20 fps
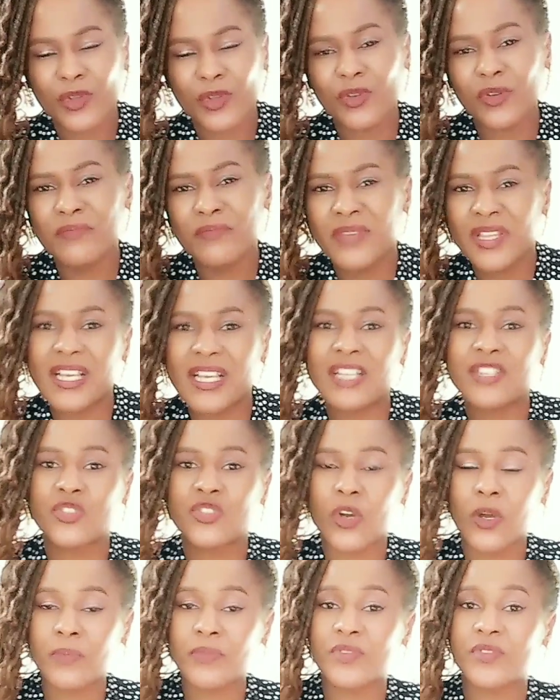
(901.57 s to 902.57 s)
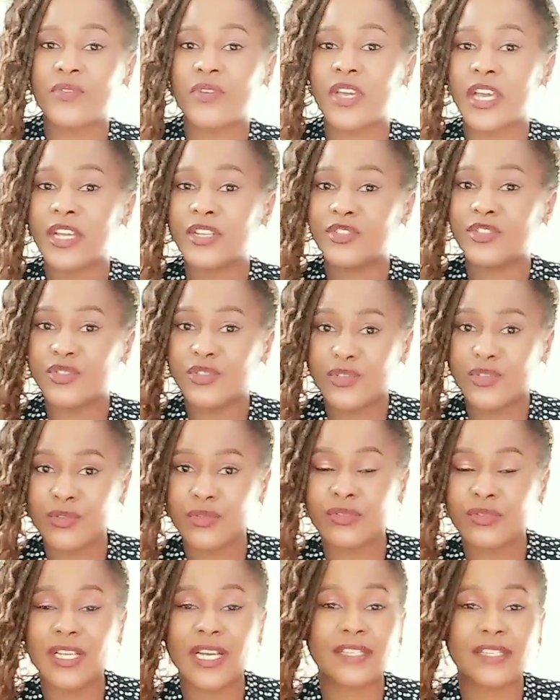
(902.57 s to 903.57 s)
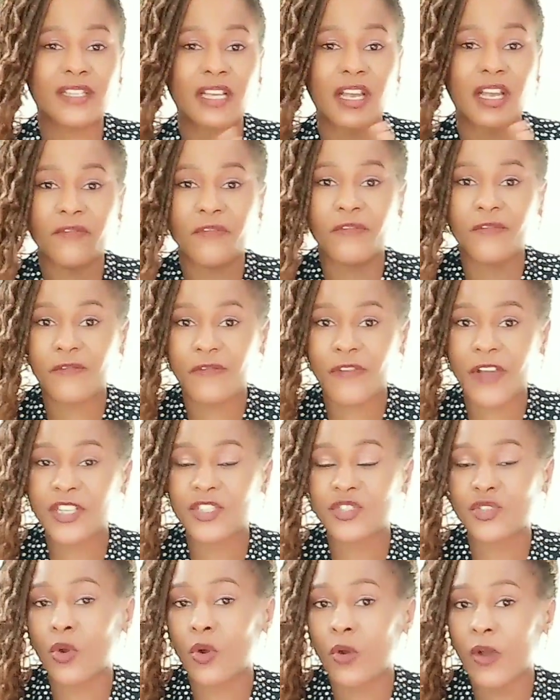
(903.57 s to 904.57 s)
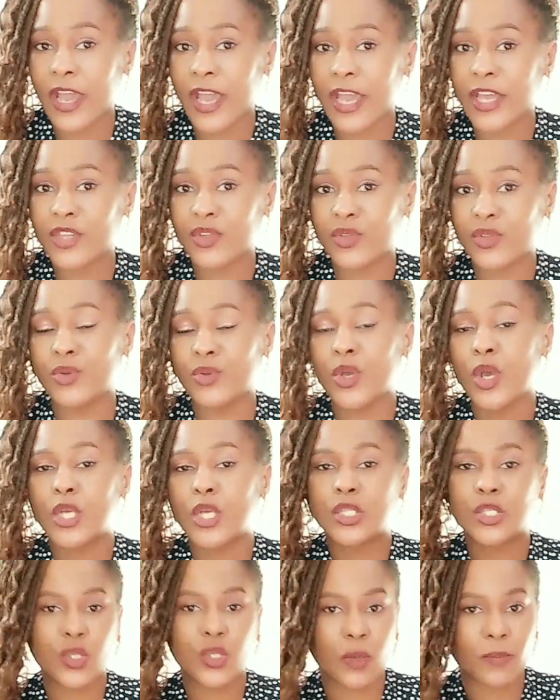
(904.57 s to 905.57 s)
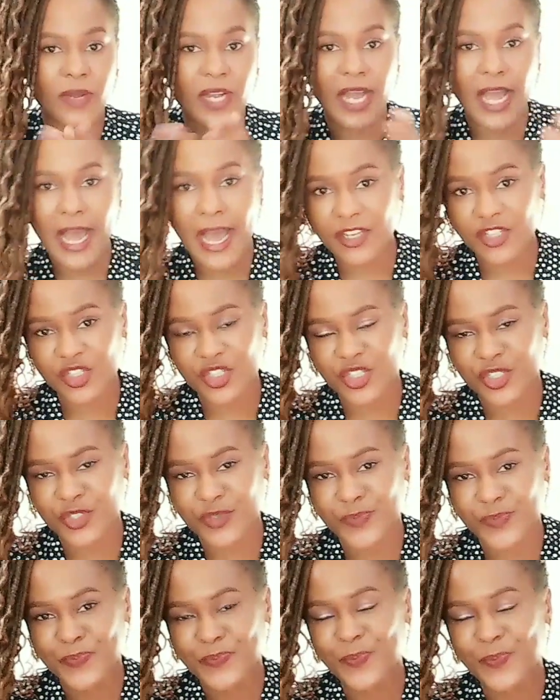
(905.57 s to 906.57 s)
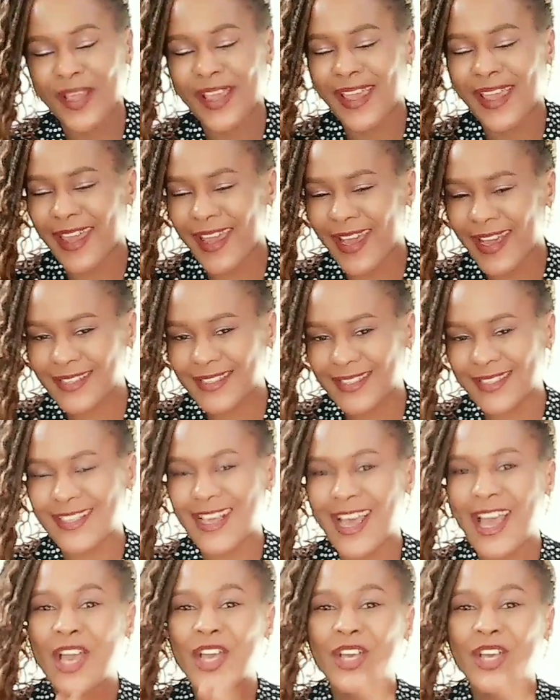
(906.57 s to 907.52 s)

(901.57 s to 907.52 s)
menial jobs you can do that can fetch or earn you some cash. Yes.